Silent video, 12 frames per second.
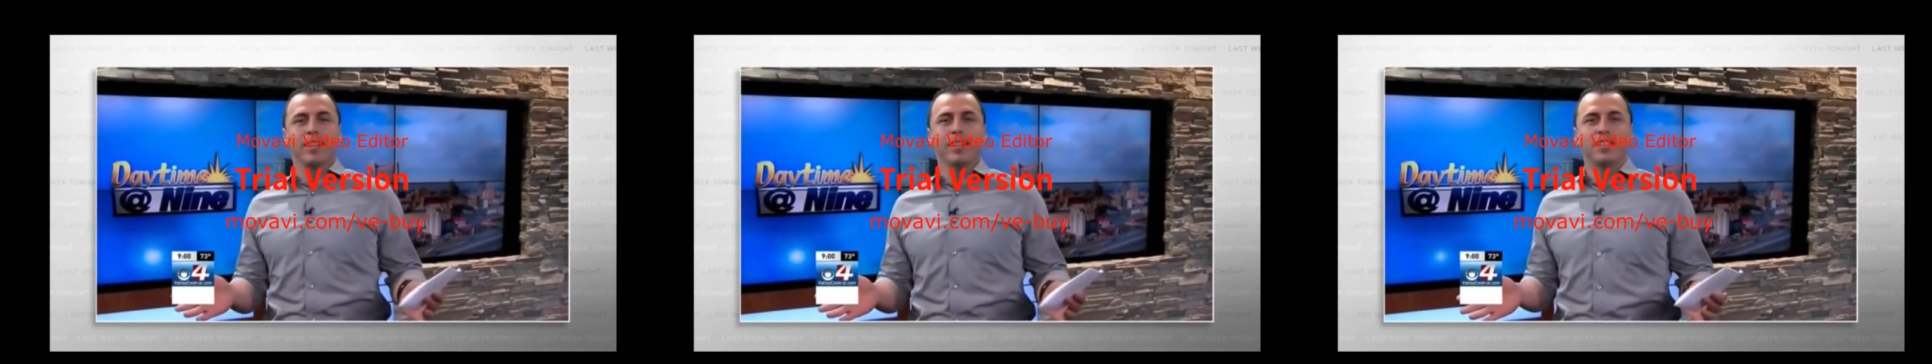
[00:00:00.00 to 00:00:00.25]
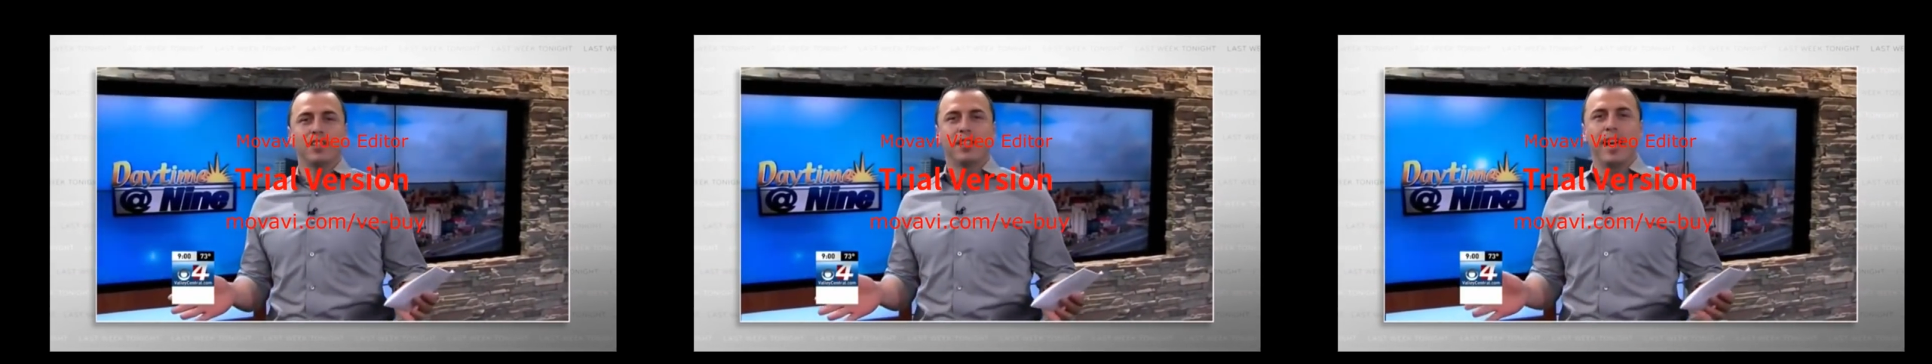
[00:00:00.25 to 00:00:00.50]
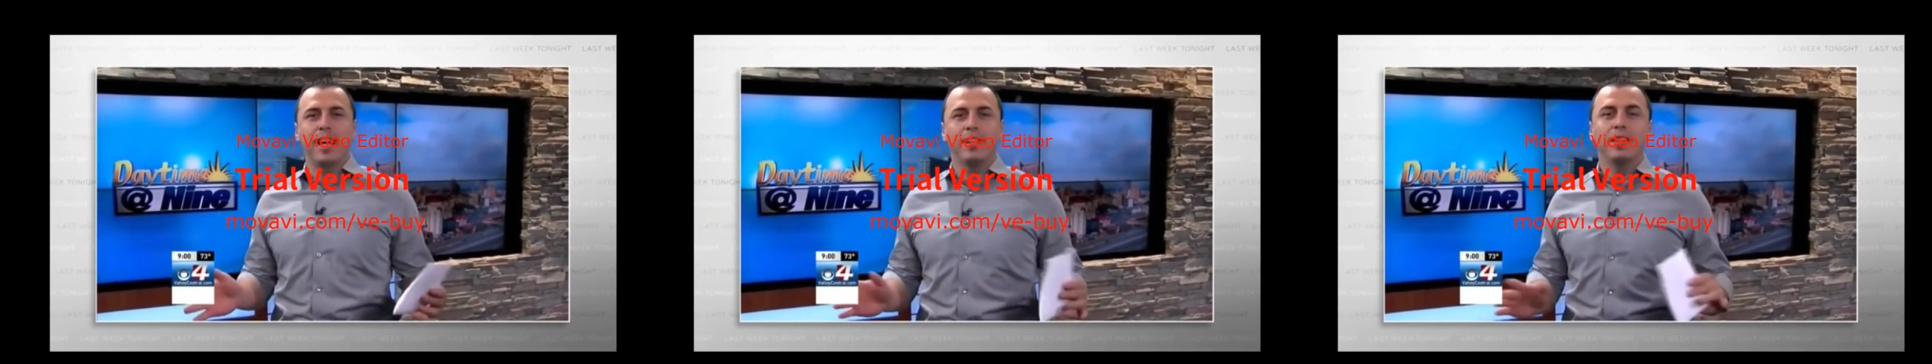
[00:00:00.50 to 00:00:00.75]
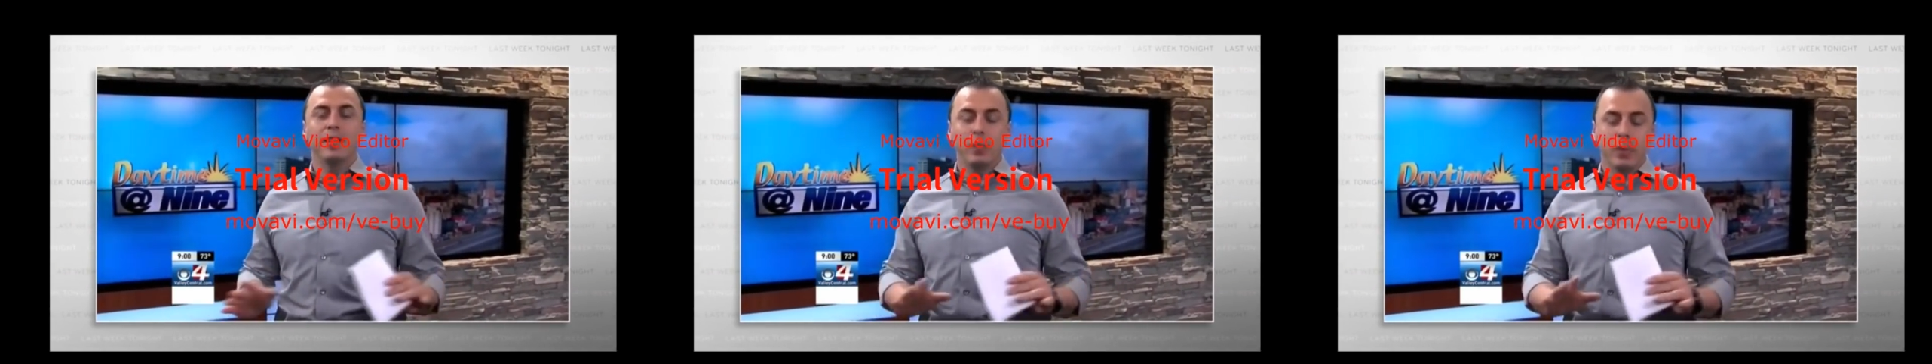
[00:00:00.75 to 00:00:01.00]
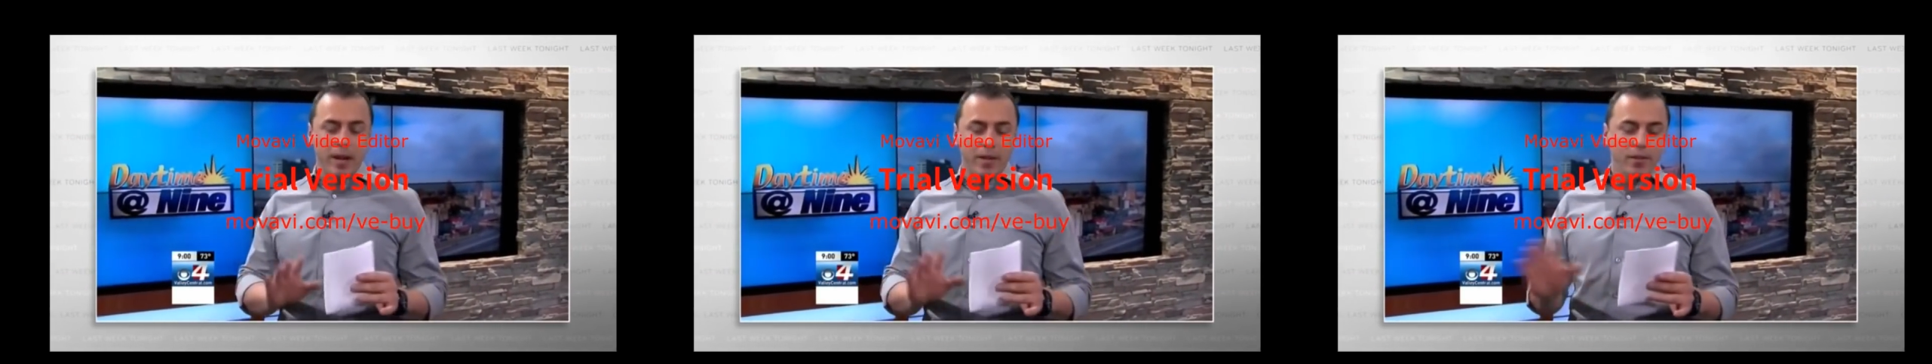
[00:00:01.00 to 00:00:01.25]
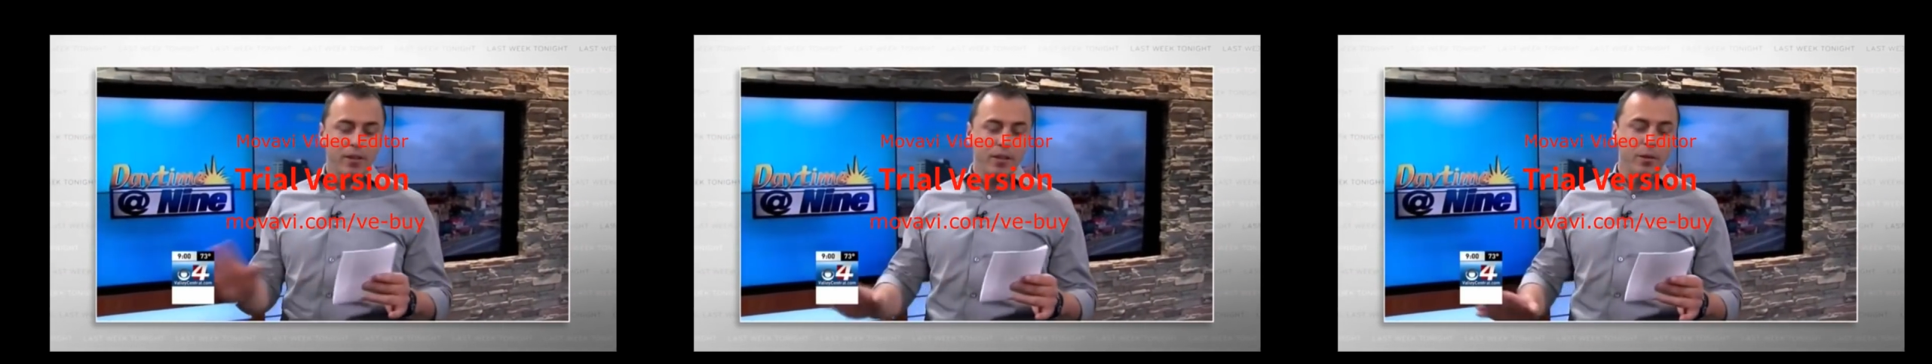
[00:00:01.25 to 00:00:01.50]
It's your day. You can do
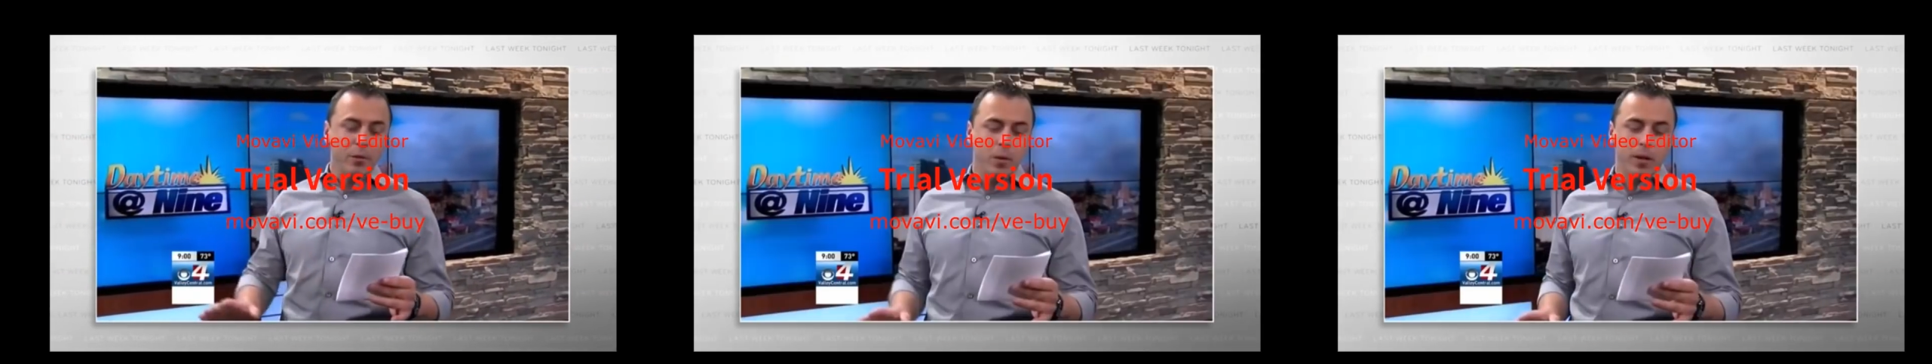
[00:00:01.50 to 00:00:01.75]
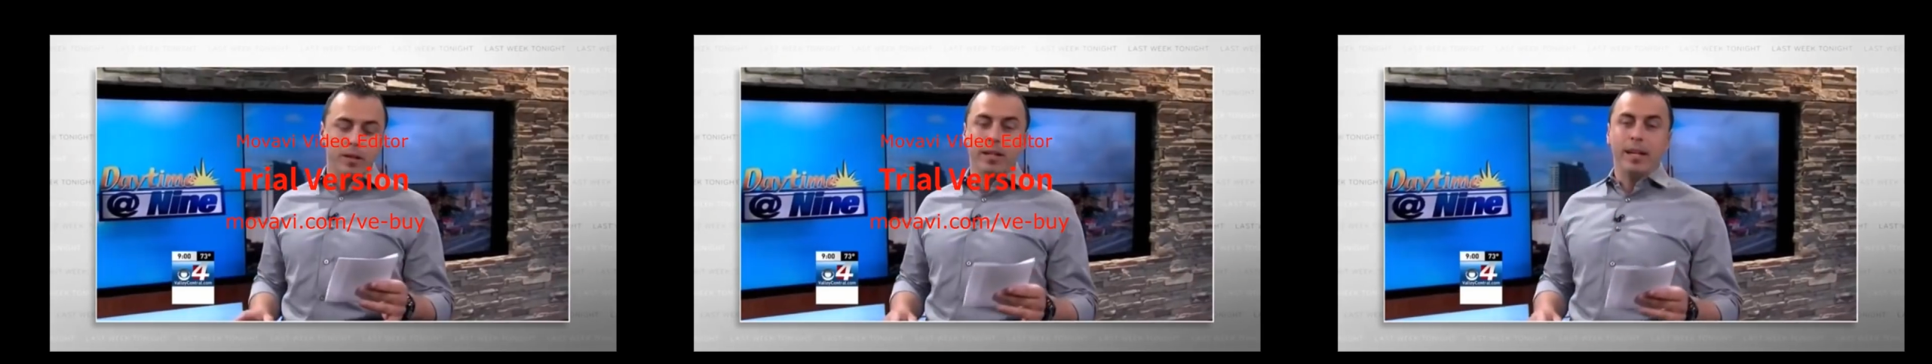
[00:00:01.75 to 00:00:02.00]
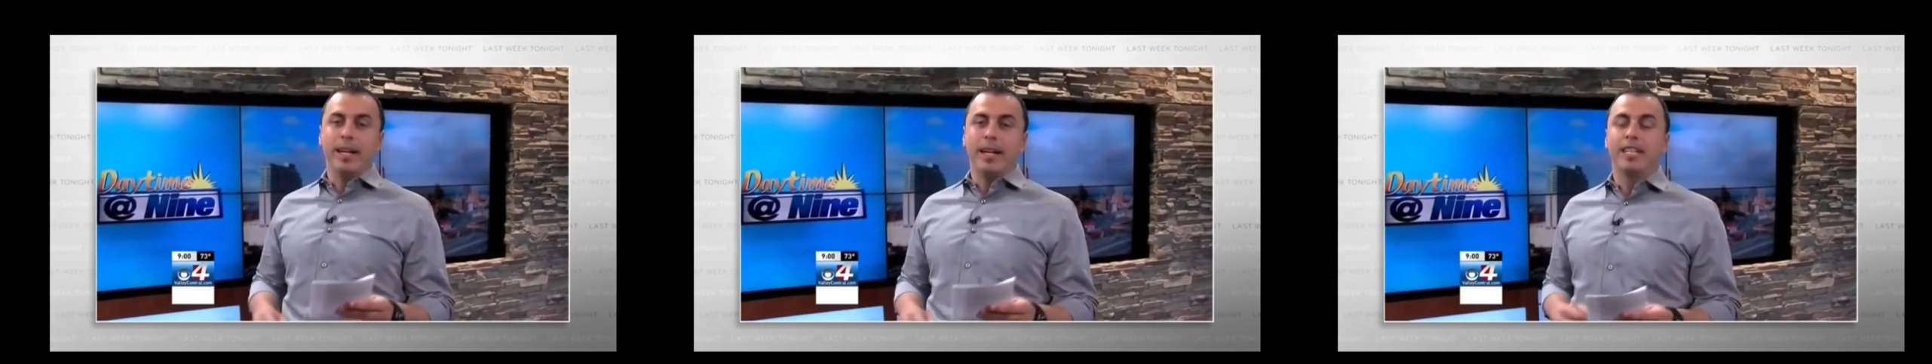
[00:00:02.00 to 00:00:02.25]
whatever you want.